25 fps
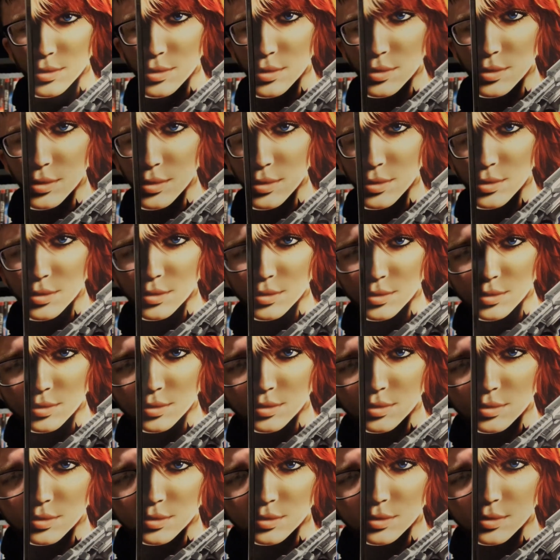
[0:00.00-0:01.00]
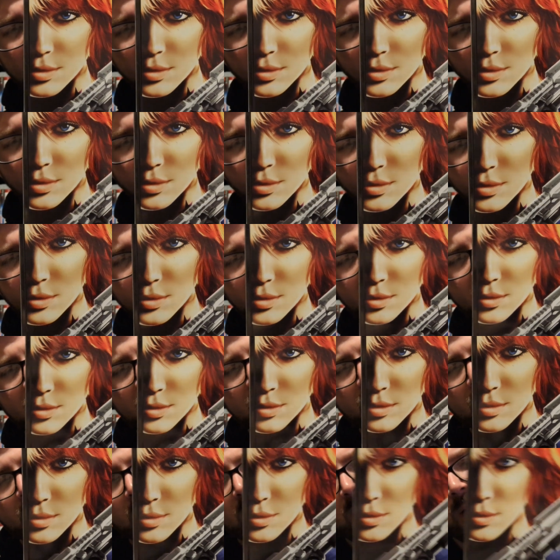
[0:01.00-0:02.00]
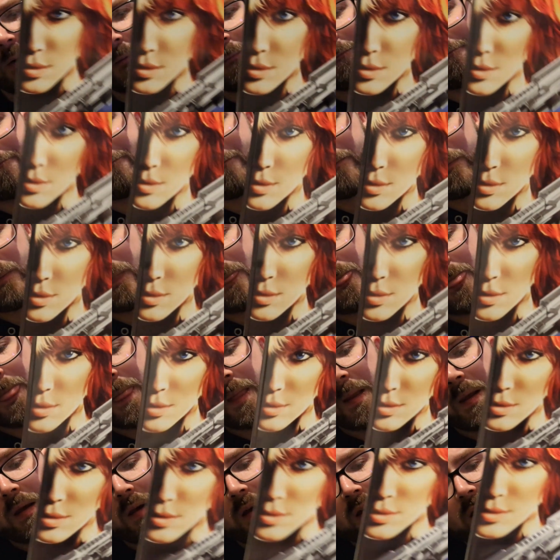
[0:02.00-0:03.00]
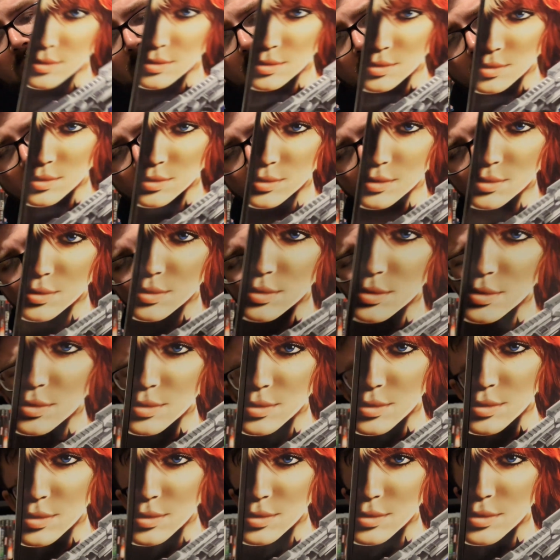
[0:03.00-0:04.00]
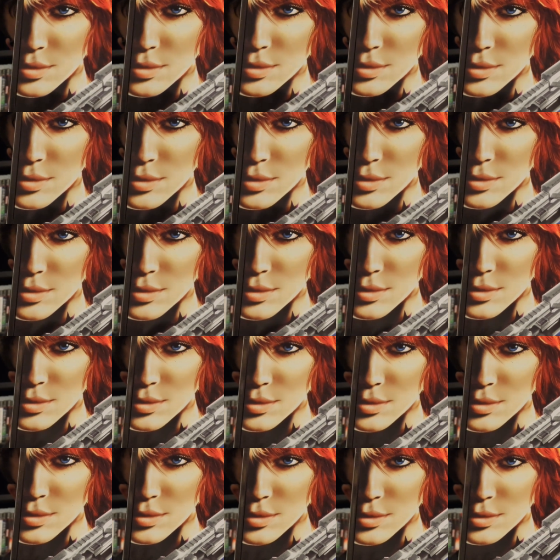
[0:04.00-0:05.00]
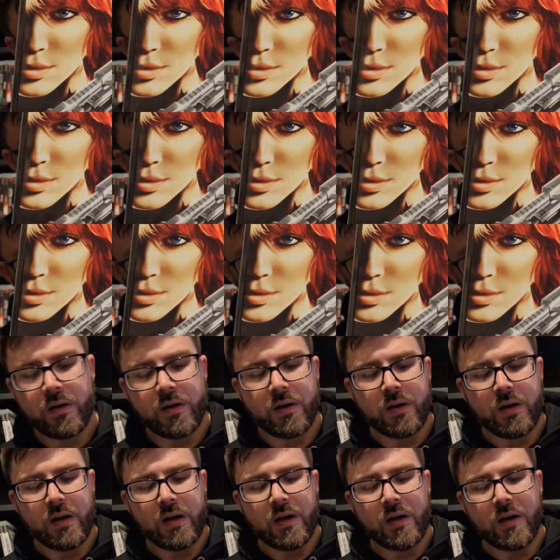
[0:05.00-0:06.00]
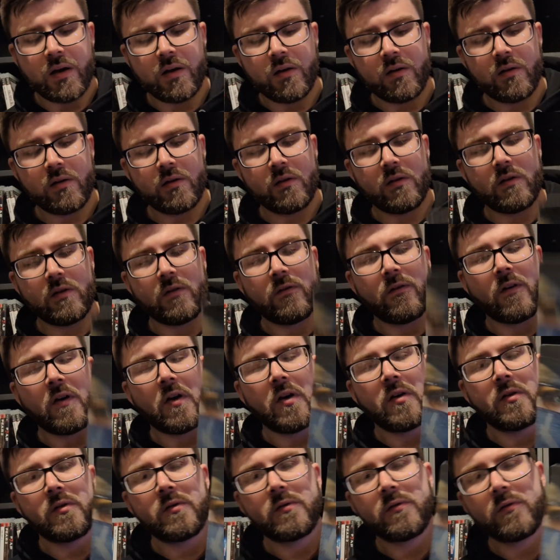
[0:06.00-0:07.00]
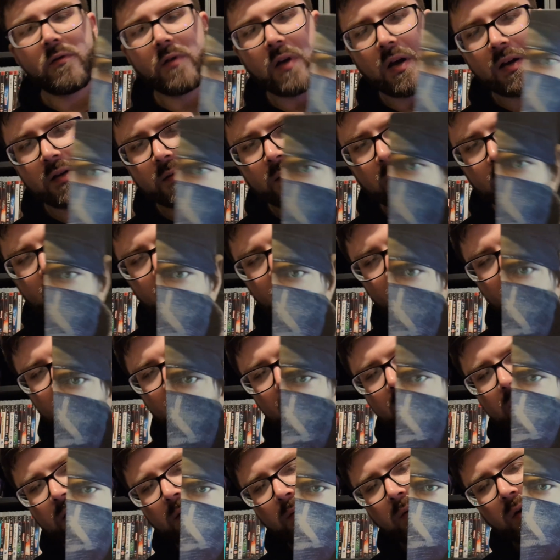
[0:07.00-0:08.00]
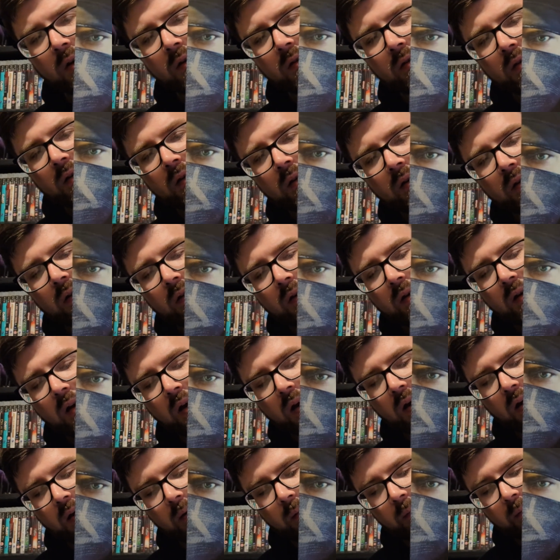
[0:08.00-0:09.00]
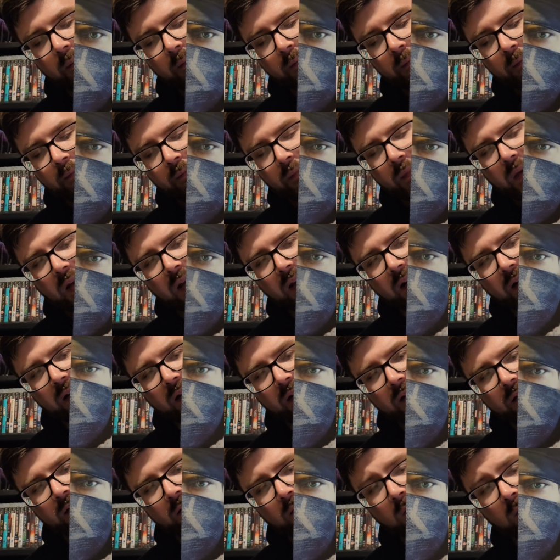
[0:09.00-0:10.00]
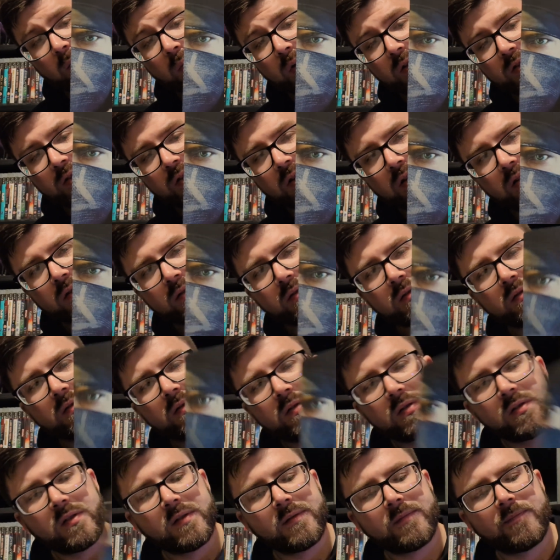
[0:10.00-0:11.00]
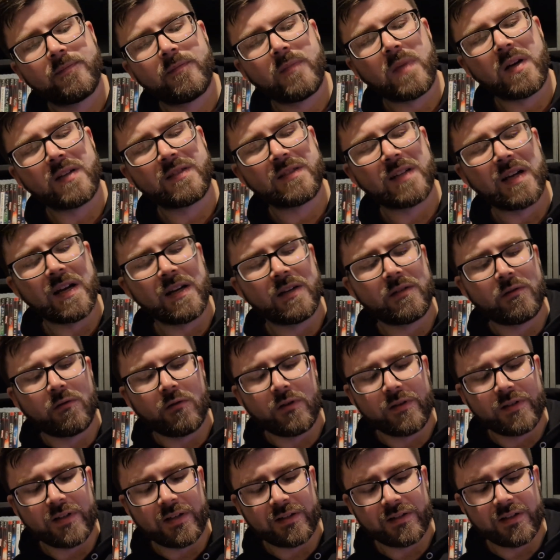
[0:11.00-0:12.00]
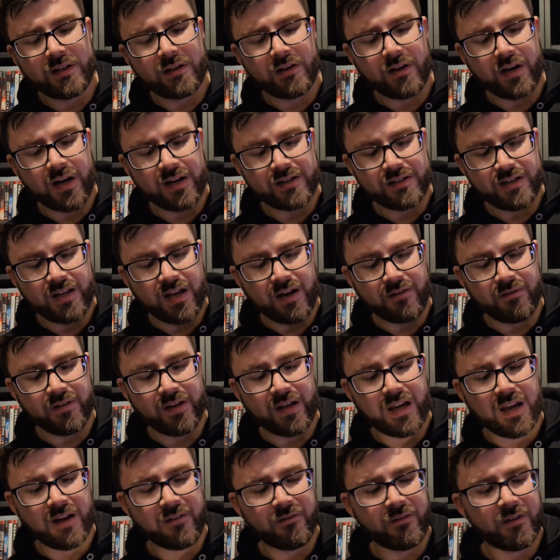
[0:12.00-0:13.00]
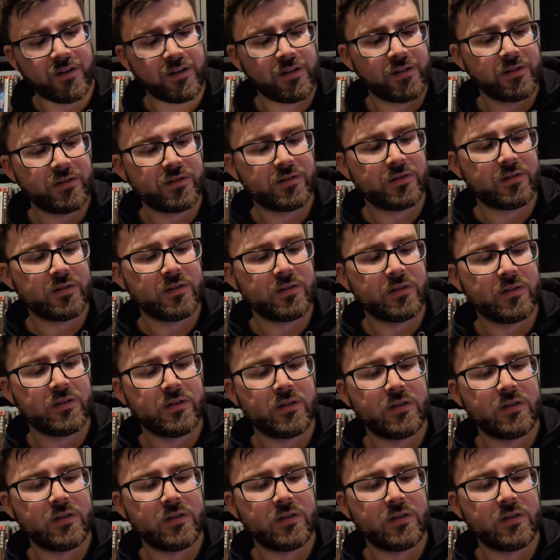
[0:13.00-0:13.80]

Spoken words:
Handgun down here is embossed as well. So this is a really cool Steelbook. And then the final Xbox 360 one is Watch Dogs. I say it's 360, I don't actually have the game for this.